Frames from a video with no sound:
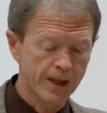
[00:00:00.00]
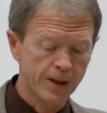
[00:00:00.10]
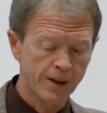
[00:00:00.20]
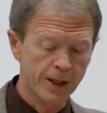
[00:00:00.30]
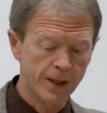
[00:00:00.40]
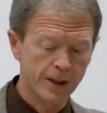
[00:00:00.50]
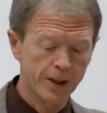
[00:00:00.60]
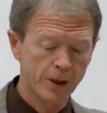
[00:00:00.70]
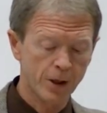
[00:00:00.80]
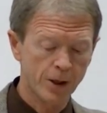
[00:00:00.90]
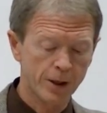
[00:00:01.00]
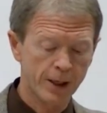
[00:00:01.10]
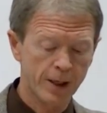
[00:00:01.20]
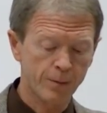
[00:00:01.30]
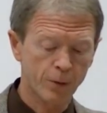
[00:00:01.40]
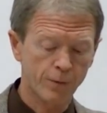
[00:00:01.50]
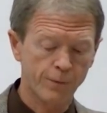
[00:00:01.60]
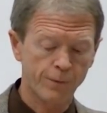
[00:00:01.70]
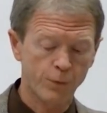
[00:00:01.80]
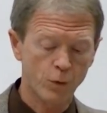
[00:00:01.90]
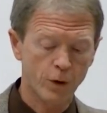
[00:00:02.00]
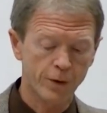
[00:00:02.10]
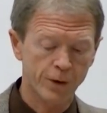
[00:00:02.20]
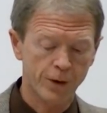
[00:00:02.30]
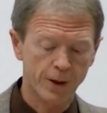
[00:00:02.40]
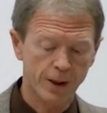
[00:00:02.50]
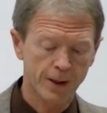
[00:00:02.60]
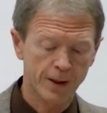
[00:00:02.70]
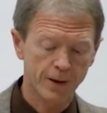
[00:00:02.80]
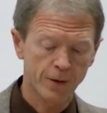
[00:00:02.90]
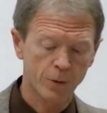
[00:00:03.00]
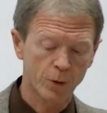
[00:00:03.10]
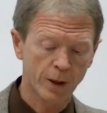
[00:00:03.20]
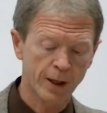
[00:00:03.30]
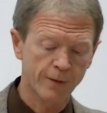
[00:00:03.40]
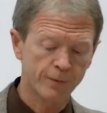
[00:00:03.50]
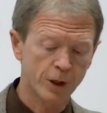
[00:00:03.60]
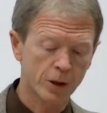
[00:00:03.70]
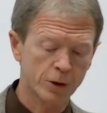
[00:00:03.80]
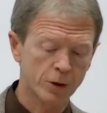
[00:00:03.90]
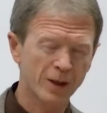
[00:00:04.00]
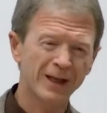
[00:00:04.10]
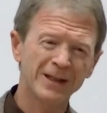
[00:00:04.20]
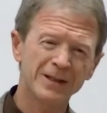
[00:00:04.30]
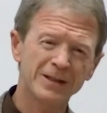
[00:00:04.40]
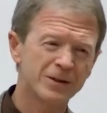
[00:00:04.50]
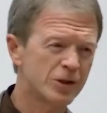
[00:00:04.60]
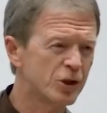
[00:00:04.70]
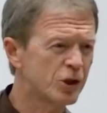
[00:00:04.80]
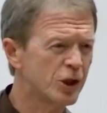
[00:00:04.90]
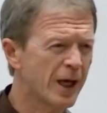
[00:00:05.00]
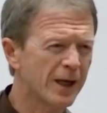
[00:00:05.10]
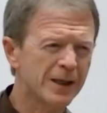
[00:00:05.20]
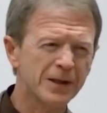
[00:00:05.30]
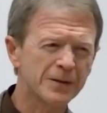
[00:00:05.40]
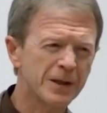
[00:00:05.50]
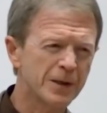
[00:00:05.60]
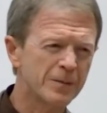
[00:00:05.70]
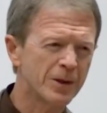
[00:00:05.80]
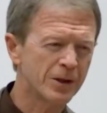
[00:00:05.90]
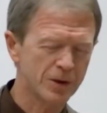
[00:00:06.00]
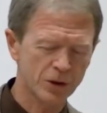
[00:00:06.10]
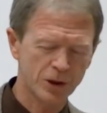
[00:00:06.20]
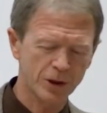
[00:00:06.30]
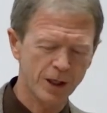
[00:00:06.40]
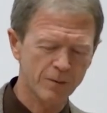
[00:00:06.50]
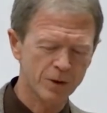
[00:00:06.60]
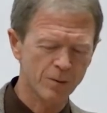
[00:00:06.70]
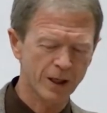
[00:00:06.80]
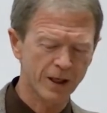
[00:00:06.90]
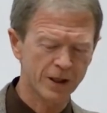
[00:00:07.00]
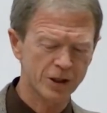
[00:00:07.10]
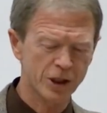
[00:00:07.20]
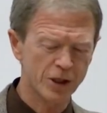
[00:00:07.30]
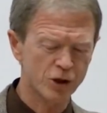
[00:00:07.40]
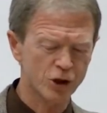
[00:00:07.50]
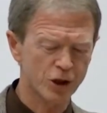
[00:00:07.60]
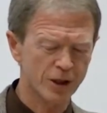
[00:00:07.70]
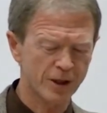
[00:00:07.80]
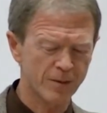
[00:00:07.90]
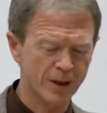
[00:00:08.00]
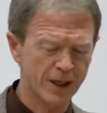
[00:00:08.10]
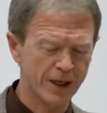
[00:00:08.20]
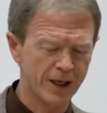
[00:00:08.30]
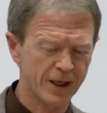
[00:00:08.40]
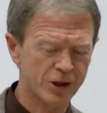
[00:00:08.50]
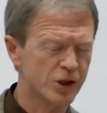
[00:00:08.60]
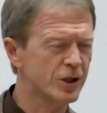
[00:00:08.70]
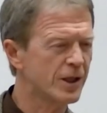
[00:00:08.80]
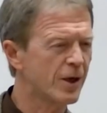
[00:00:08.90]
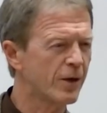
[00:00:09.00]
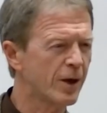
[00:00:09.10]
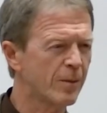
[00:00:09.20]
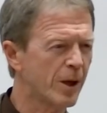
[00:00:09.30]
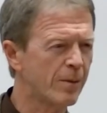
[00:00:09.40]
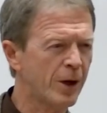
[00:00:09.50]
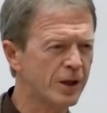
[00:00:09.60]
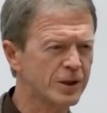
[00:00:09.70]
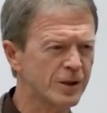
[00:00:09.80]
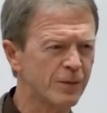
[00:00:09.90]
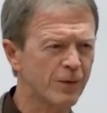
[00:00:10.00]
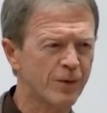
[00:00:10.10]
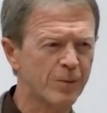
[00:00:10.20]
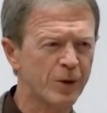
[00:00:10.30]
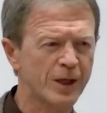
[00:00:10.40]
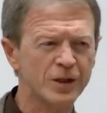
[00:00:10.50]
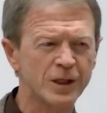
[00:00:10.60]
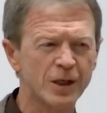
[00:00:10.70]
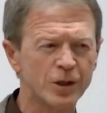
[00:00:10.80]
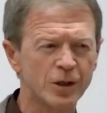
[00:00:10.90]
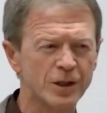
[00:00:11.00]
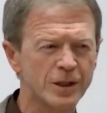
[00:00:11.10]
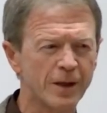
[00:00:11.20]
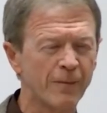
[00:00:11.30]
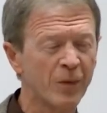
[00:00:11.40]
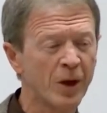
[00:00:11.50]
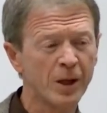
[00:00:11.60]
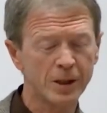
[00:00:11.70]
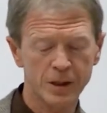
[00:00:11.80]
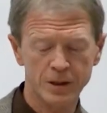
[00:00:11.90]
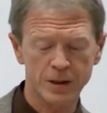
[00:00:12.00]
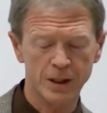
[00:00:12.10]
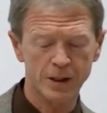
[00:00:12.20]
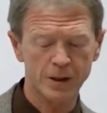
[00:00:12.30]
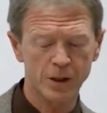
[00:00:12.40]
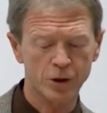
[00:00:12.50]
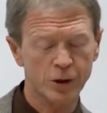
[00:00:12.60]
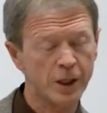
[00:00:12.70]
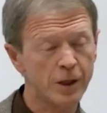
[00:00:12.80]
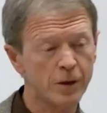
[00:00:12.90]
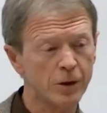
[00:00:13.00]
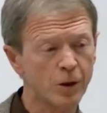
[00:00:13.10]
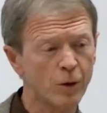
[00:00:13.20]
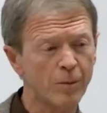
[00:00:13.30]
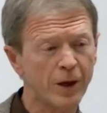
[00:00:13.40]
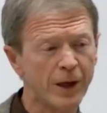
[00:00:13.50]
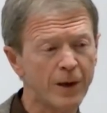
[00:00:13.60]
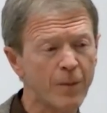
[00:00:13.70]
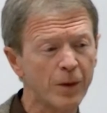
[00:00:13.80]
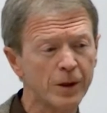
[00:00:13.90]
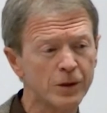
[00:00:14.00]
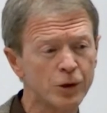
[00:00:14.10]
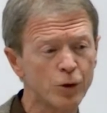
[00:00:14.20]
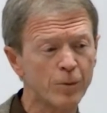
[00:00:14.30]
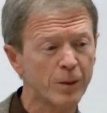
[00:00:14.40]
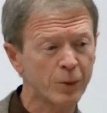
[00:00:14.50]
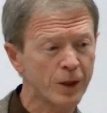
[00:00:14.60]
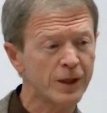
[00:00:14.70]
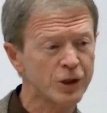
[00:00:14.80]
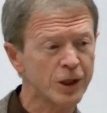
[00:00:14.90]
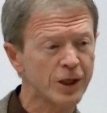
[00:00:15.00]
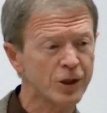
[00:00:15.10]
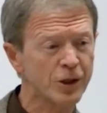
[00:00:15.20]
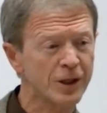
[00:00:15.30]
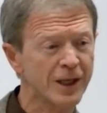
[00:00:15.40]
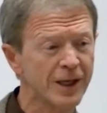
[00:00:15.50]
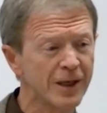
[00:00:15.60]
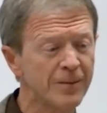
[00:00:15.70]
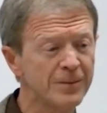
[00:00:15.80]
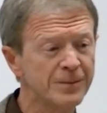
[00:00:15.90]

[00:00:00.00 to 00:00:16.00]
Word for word: Then on April 4th, uh, we will have Dr. and Jack. Um, it came to my attention in my head just now that I'm not positive of the pronunciation. Is it? Does uh, Dr. Keele go by German pronunciation, Kelle?